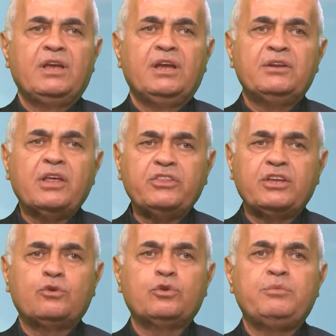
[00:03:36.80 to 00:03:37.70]
Nothing
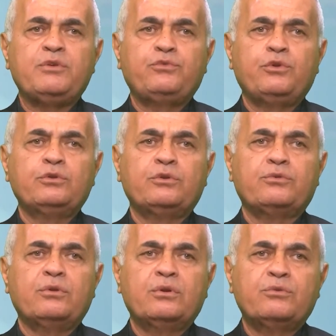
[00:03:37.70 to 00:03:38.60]
could be further
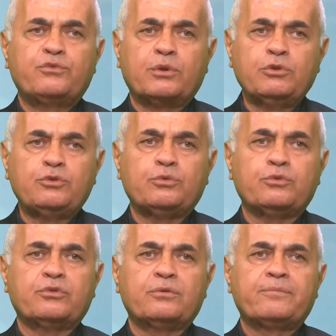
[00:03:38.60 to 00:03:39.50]
from the
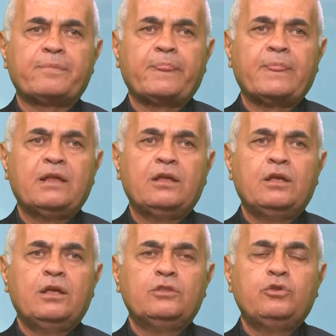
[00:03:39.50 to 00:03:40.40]
truth.
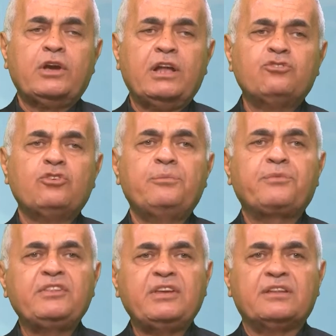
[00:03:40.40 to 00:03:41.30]
The culture
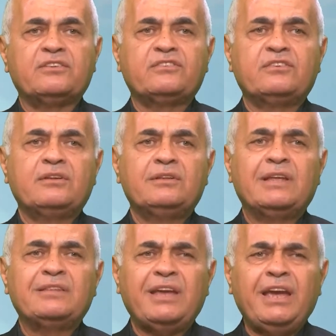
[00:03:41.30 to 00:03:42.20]
pretends
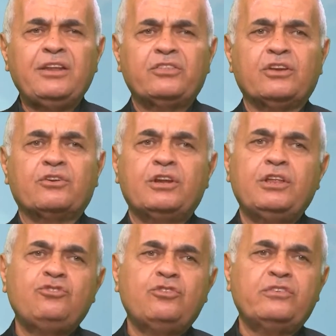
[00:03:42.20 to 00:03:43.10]
that anything
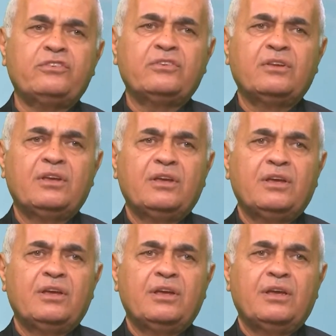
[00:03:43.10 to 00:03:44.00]
religious
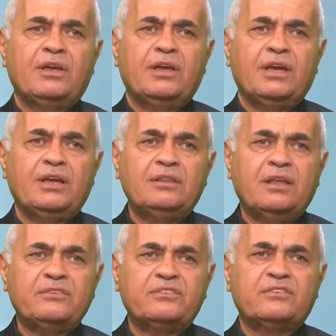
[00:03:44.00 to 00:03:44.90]
in
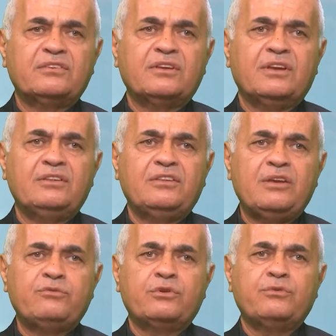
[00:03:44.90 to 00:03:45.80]
us
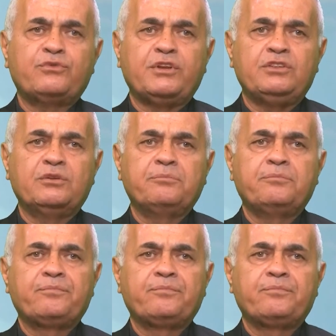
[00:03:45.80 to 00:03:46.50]
endeavor freedom,